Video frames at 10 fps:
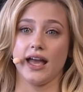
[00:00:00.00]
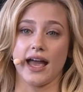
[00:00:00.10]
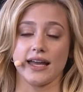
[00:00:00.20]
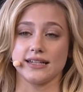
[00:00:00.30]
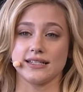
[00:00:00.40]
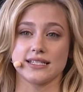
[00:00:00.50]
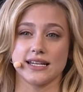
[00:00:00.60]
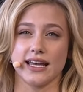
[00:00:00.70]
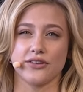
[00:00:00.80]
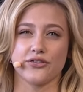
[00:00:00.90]
And
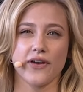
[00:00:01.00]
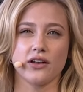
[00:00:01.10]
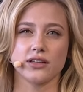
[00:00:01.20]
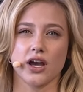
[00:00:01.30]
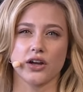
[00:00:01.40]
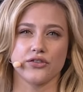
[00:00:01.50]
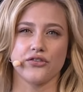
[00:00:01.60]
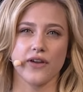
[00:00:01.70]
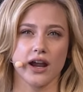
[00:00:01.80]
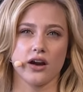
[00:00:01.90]
it felt
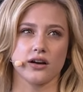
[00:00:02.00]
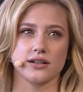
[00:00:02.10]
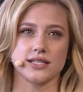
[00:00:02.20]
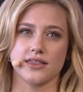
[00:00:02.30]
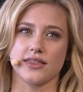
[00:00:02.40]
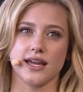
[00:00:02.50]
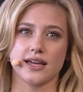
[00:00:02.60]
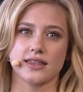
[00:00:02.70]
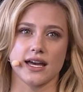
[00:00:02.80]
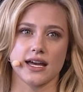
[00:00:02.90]
unfair to
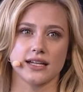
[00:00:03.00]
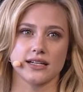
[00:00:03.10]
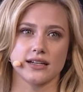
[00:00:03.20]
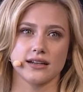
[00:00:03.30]
think that